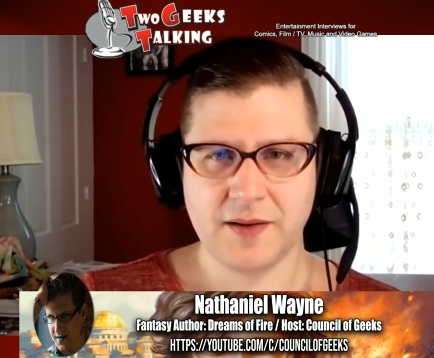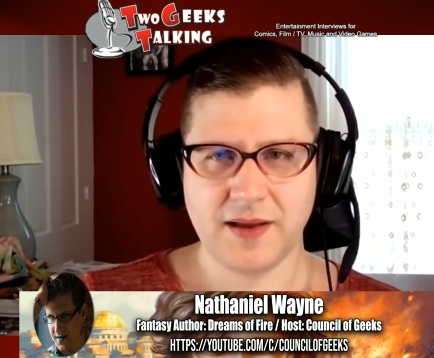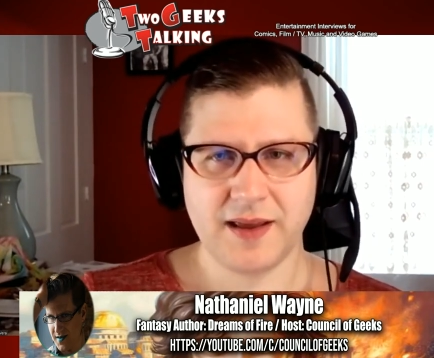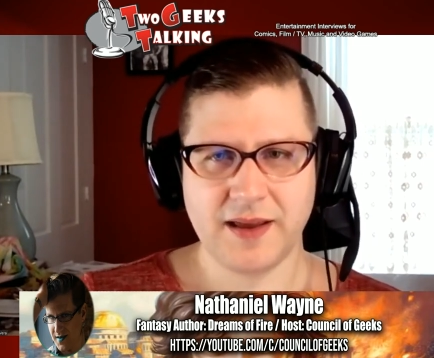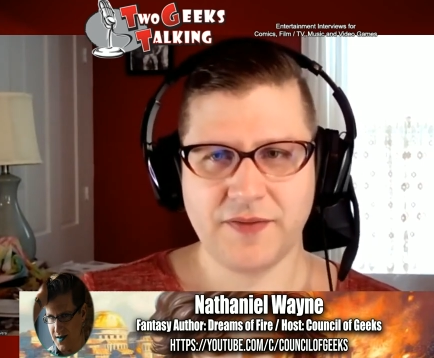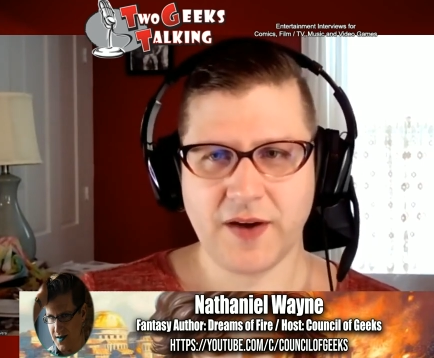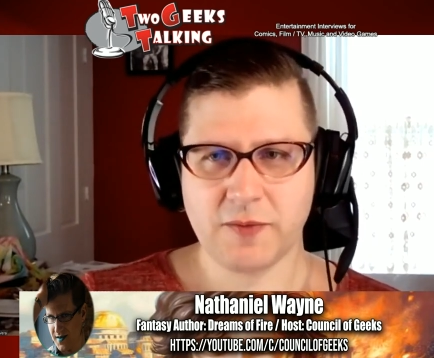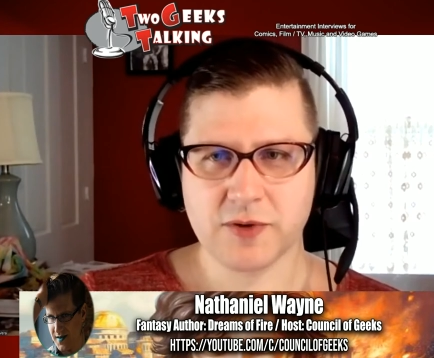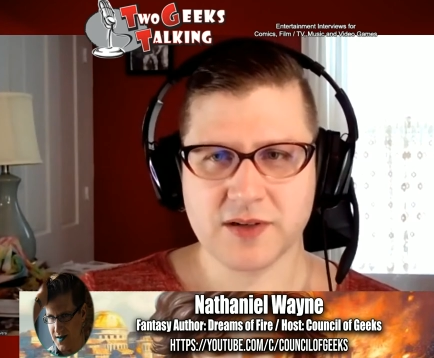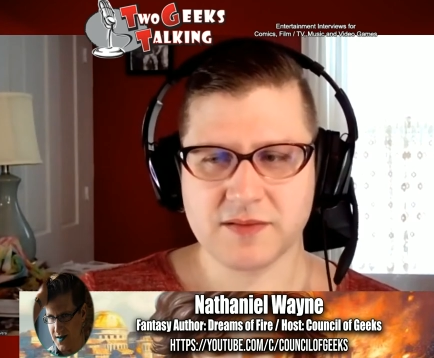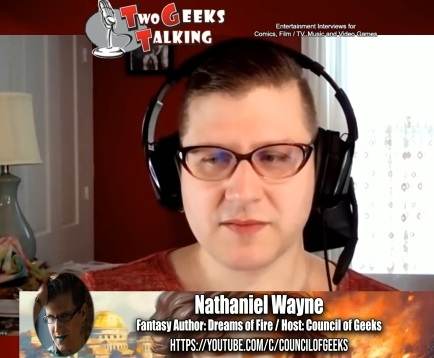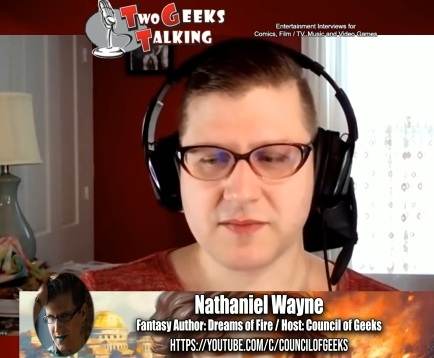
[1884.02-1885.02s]
Speaker 1: if I were
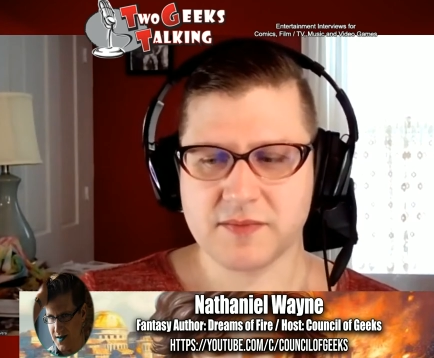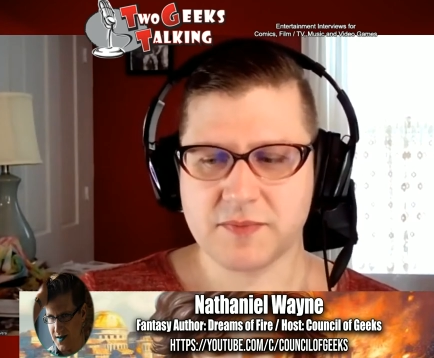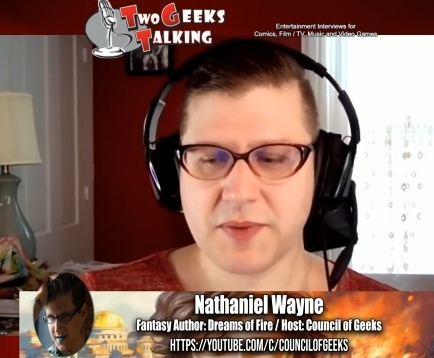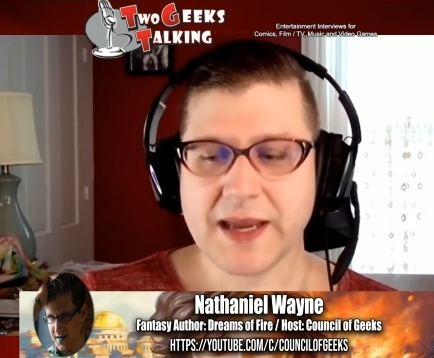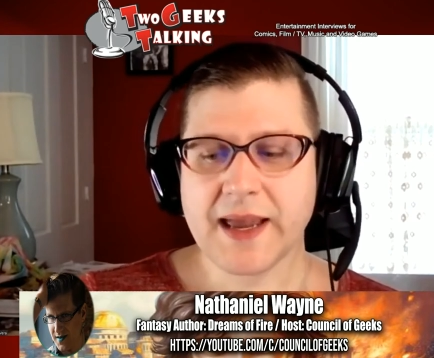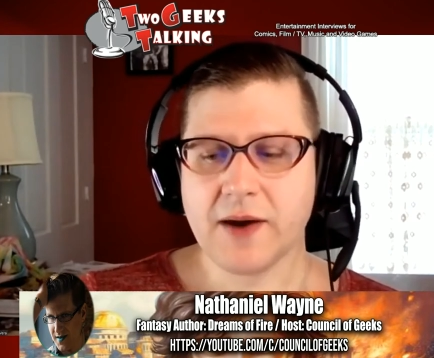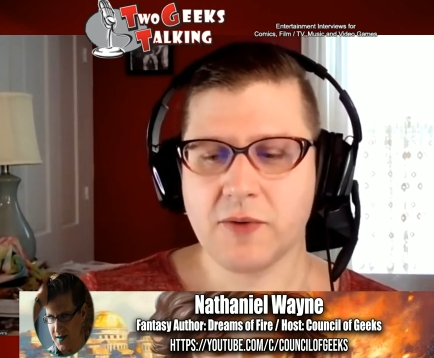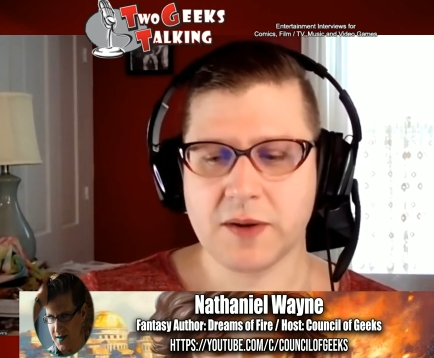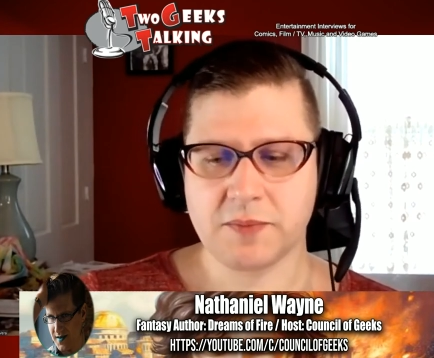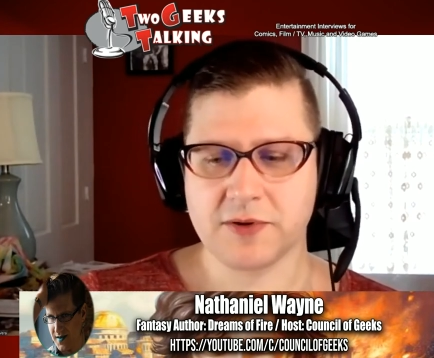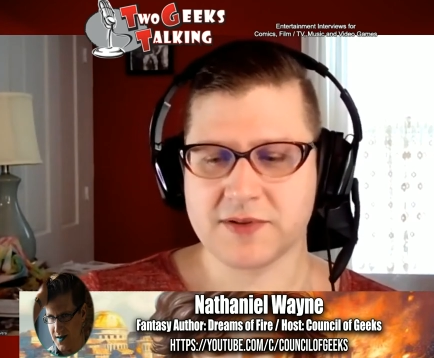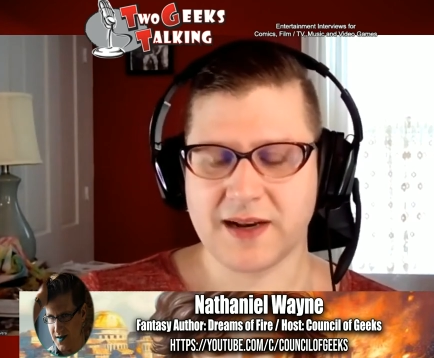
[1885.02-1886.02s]
to pick out one
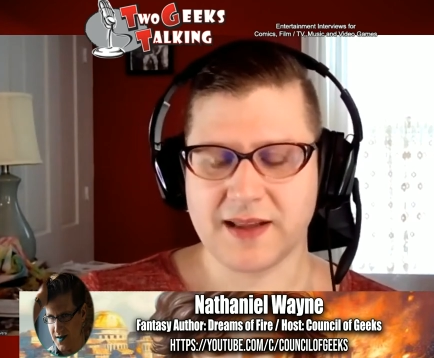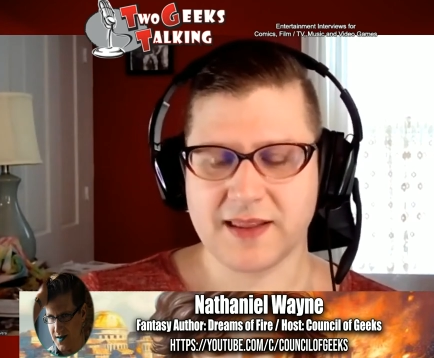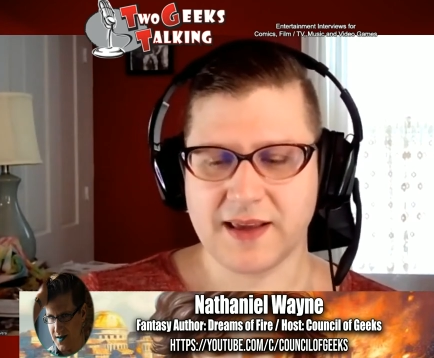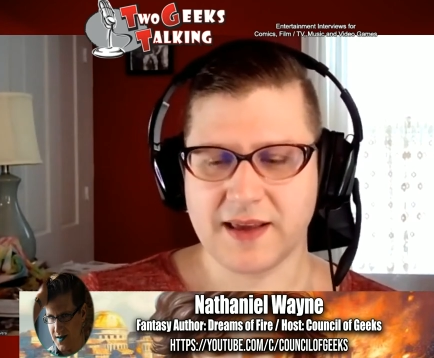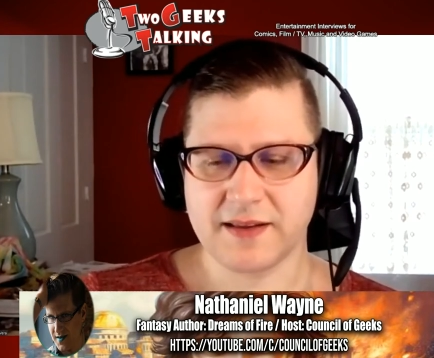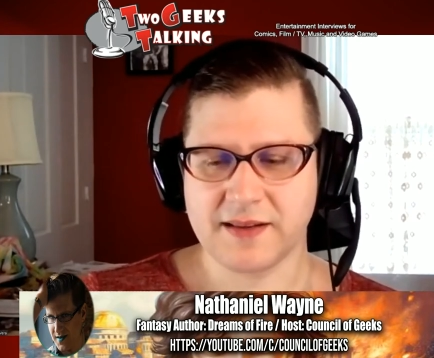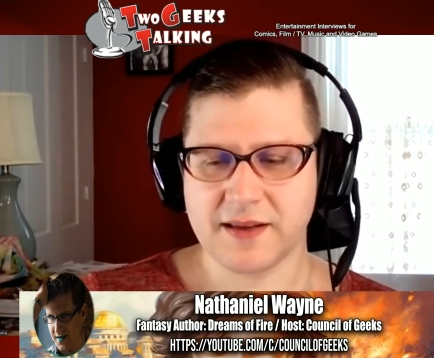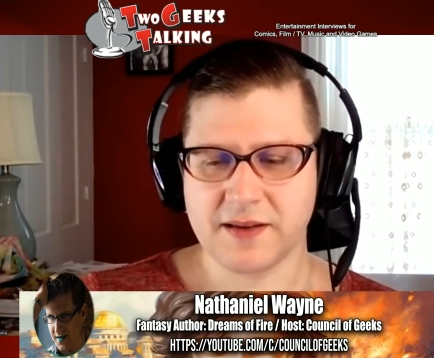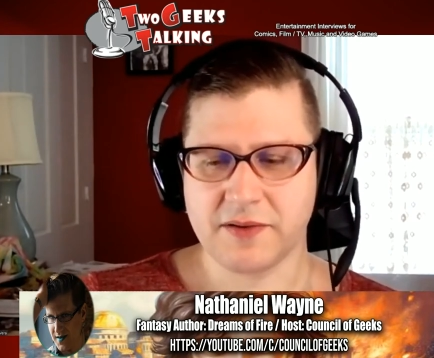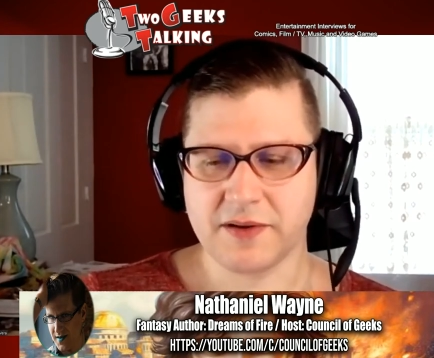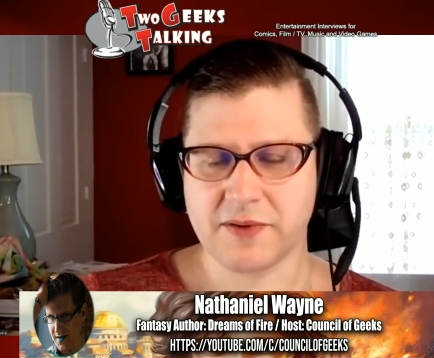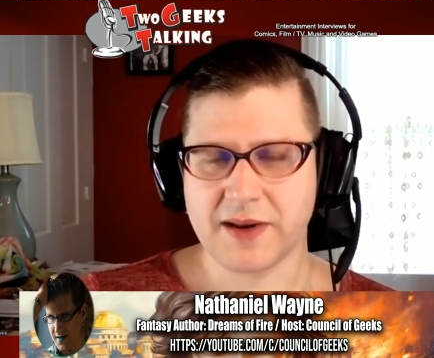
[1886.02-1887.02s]
person, I think it, it,
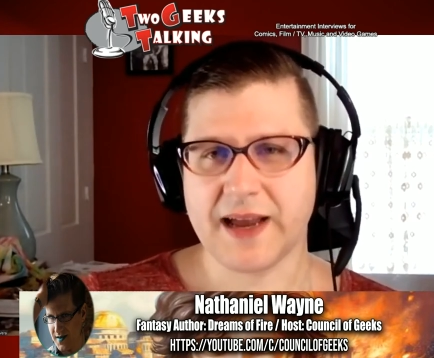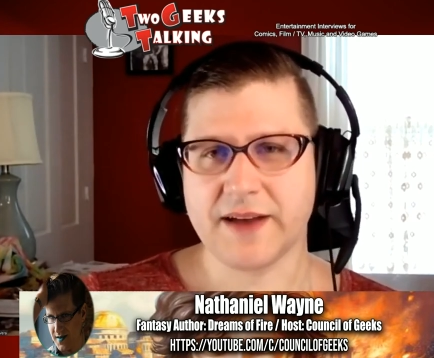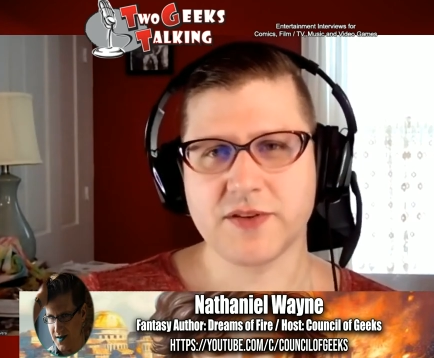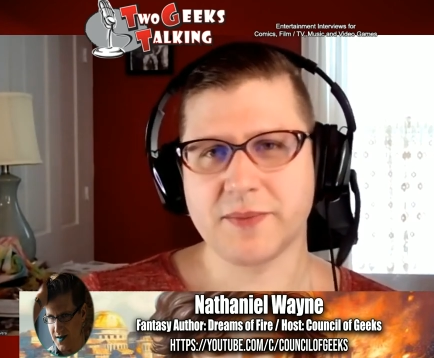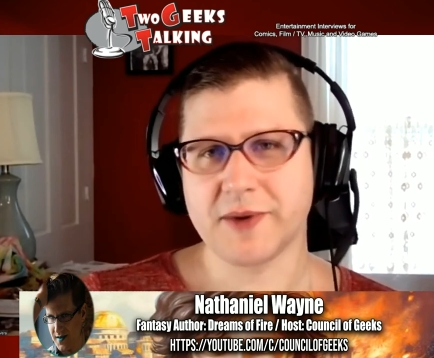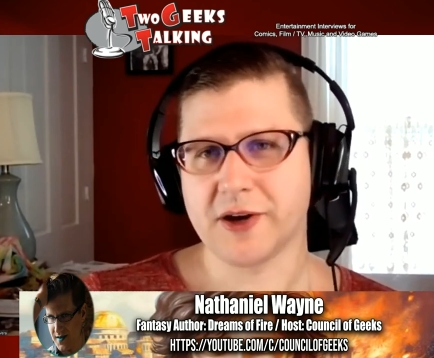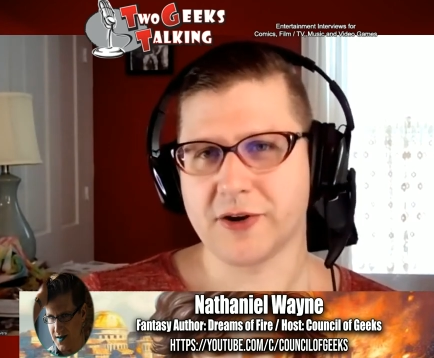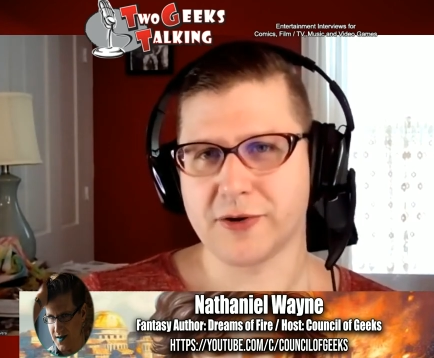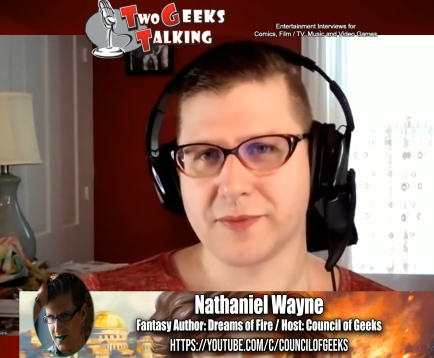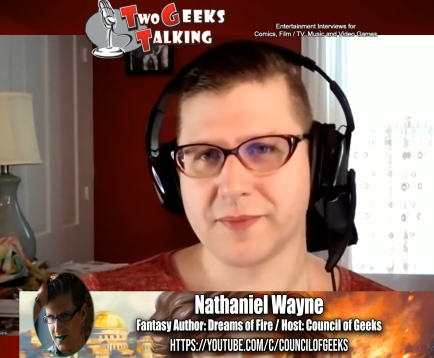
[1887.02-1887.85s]
it would have to be her